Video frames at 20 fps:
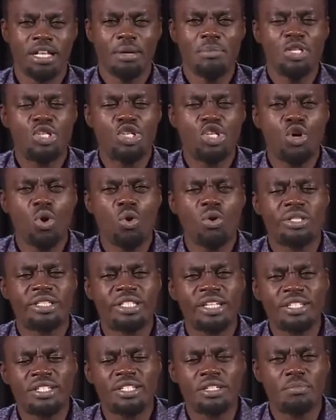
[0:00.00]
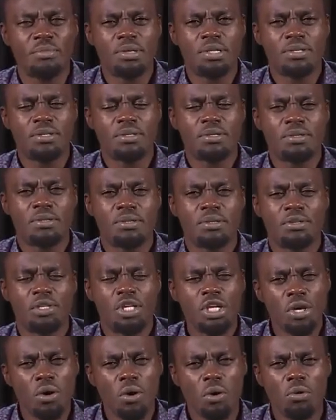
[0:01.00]
That means the Old Testament,
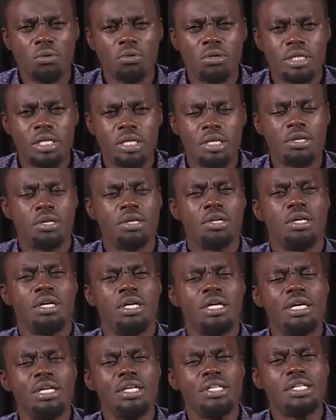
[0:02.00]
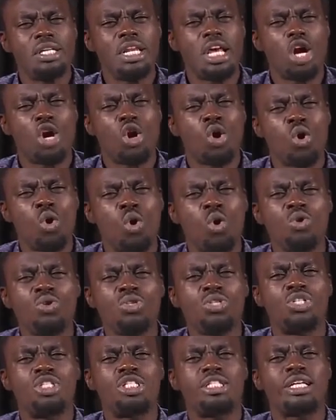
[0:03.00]
the Old, is in a
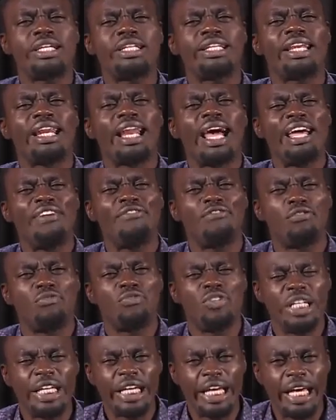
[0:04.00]
constant life of